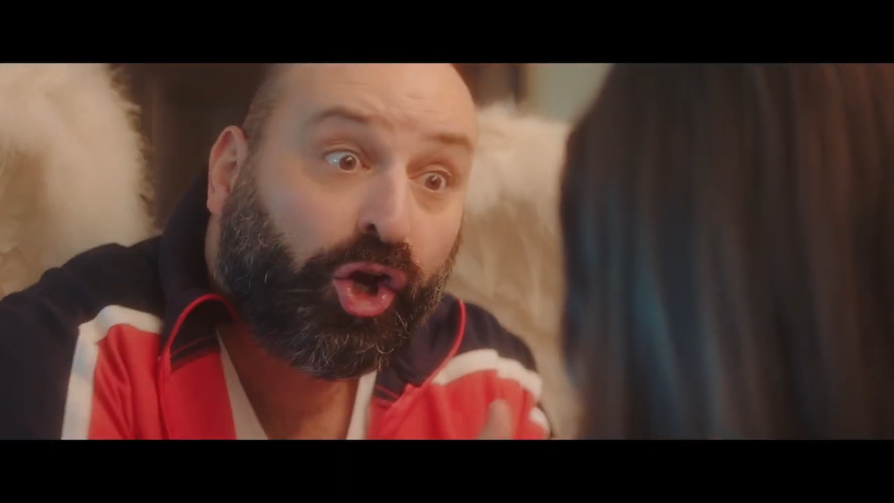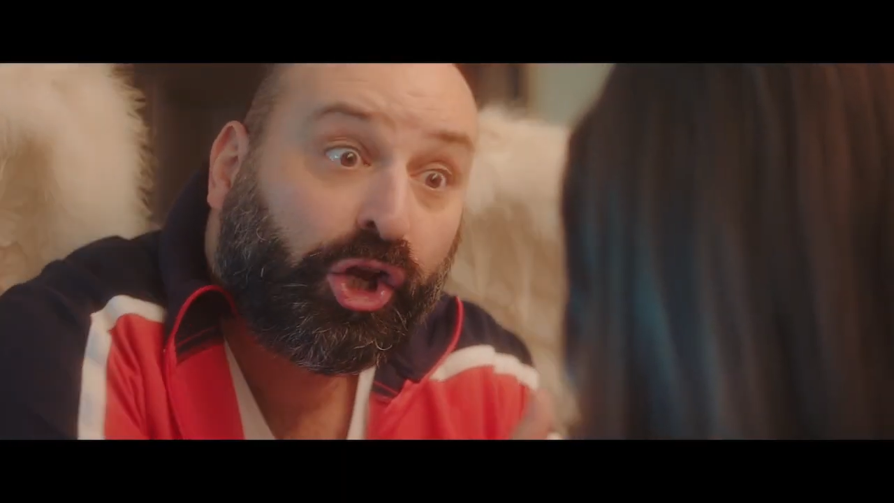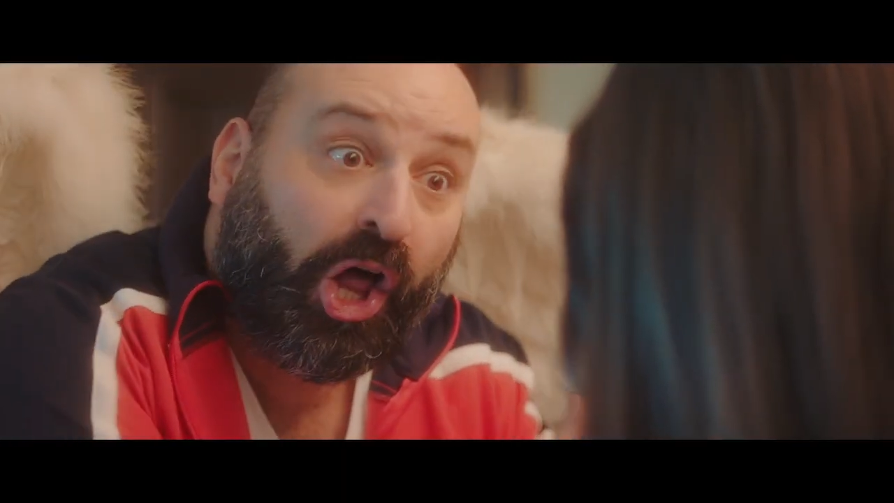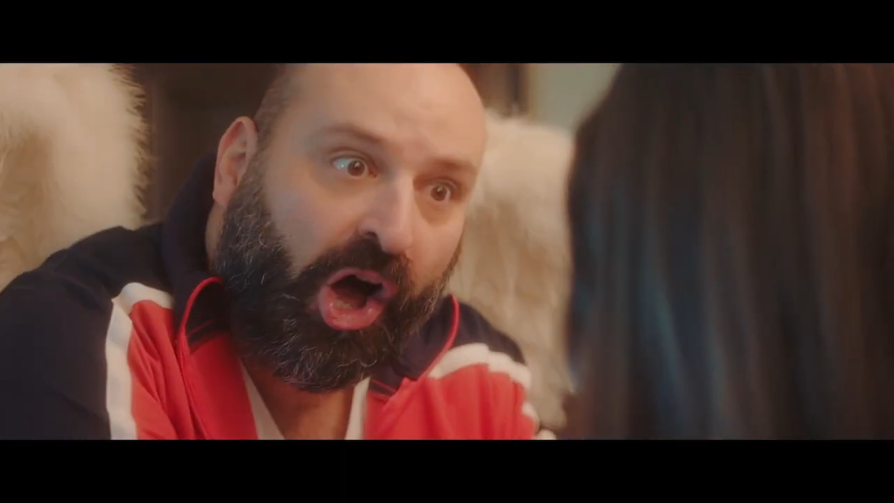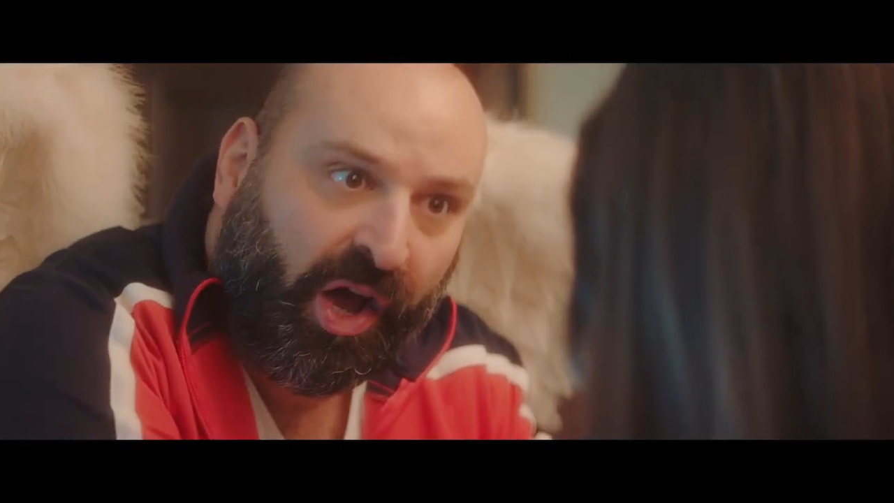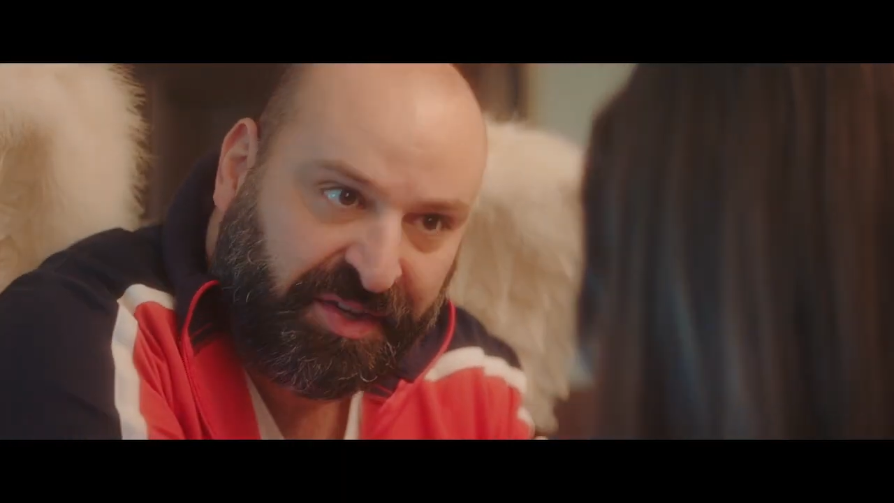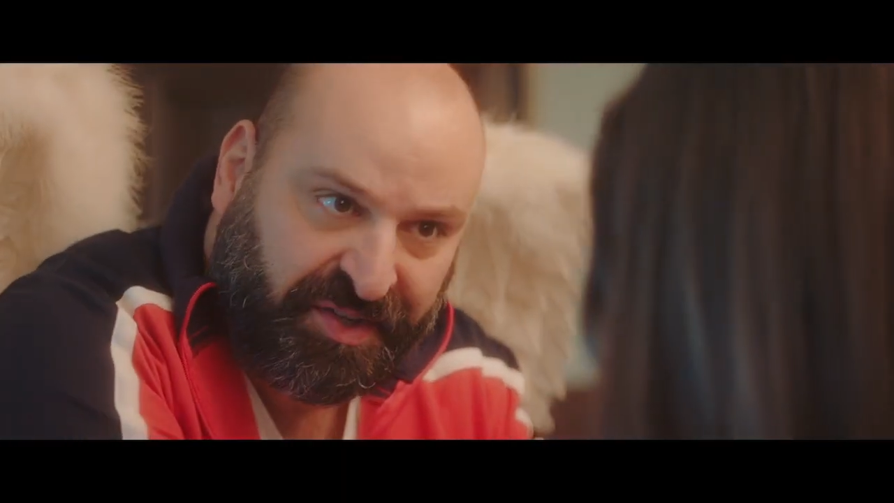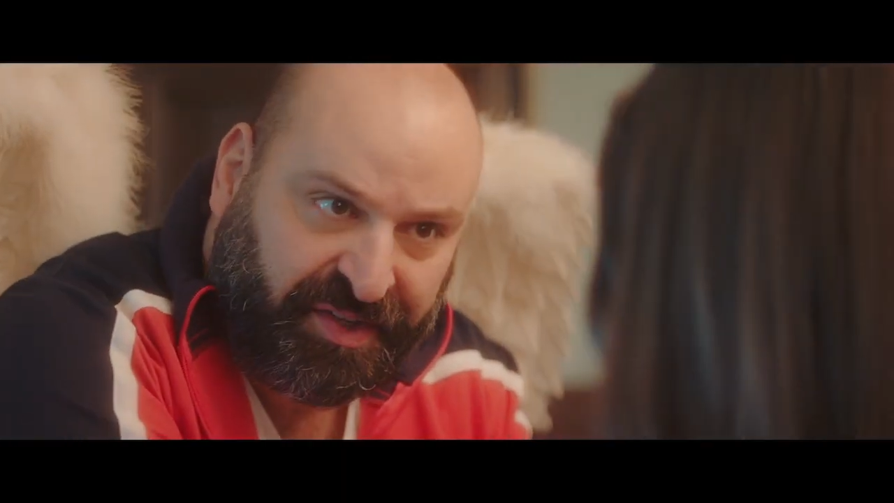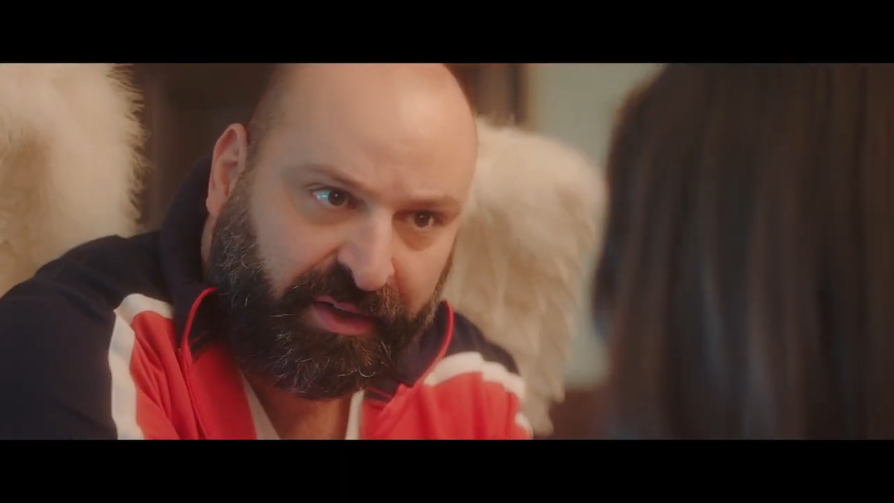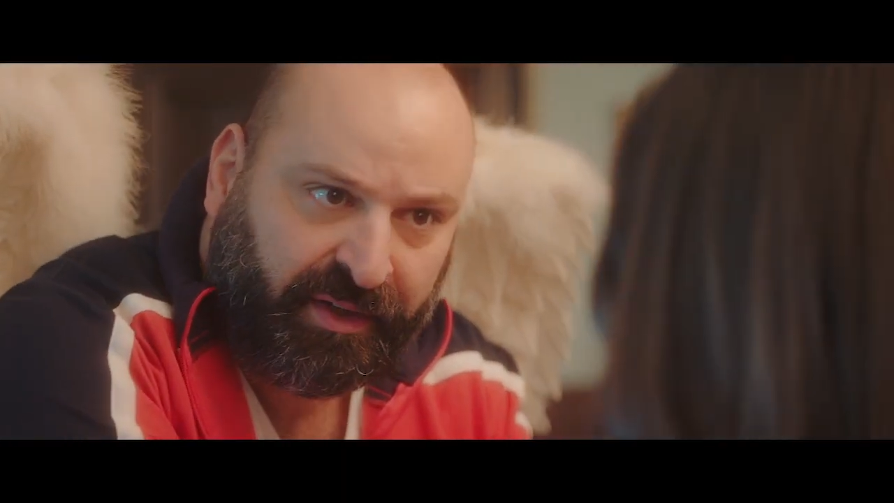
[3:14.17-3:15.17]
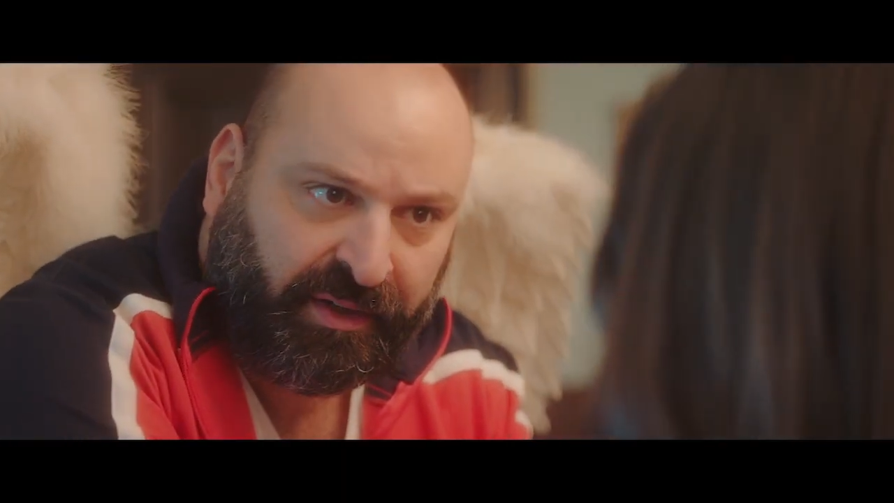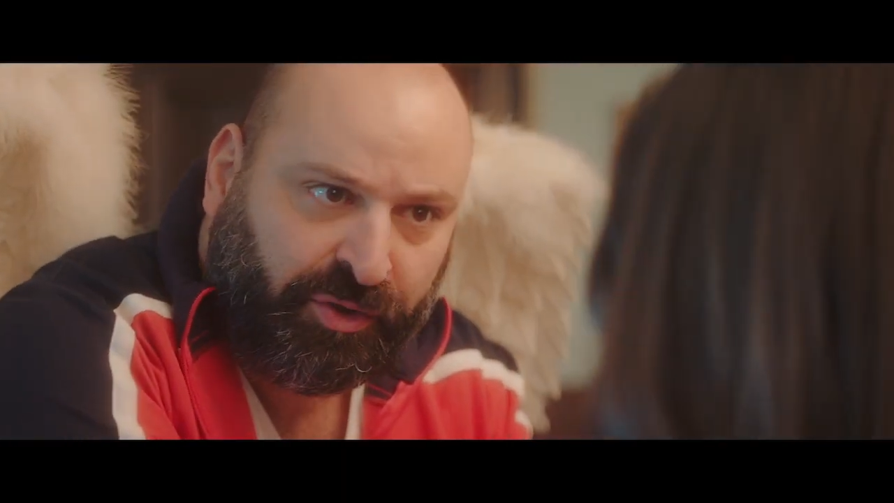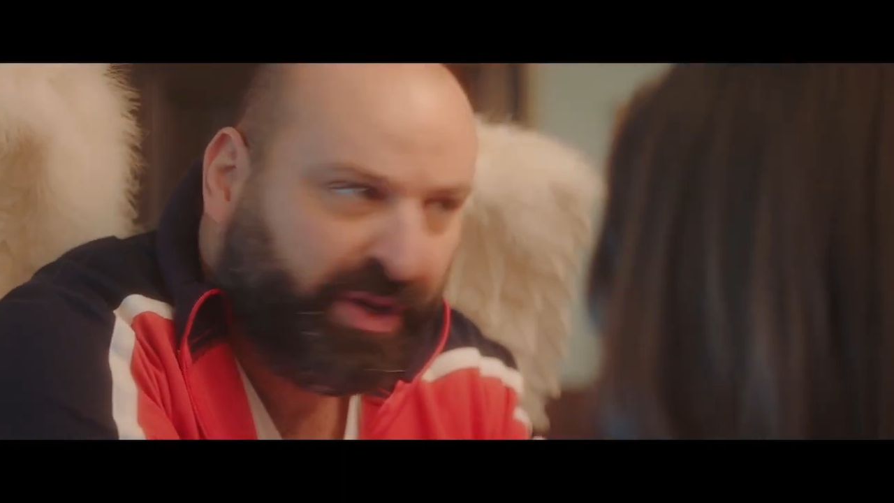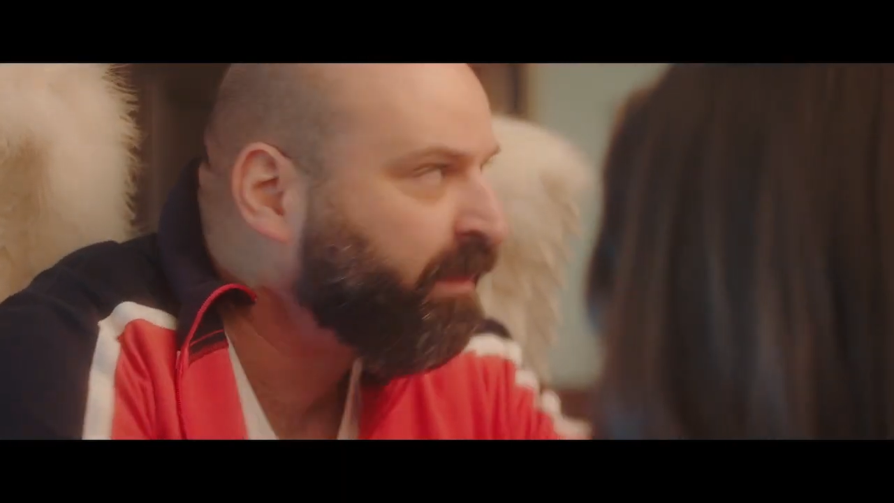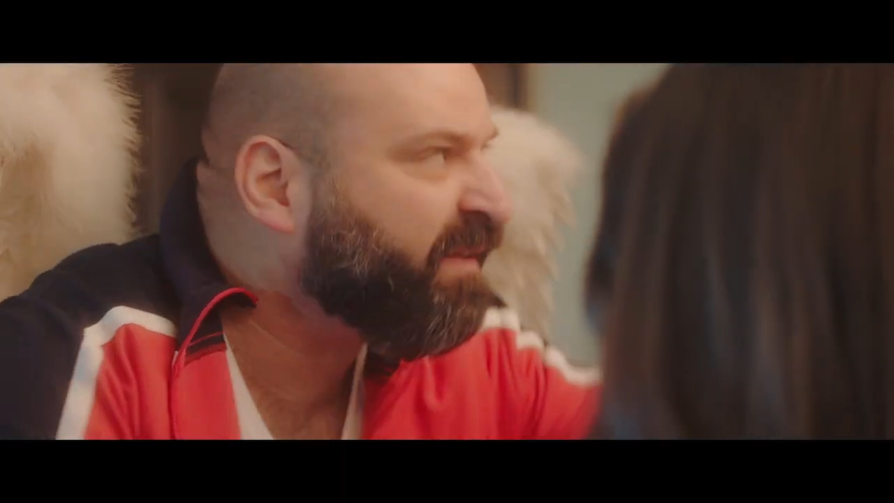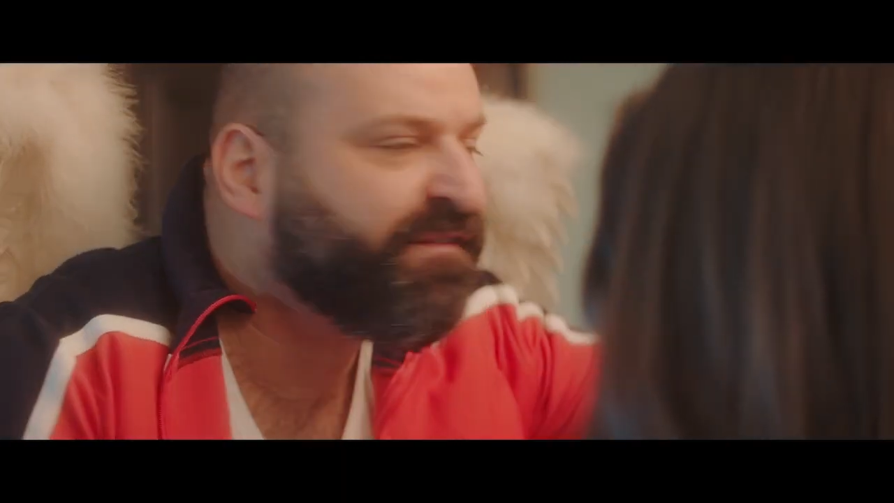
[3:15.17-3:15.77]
laws. You can't be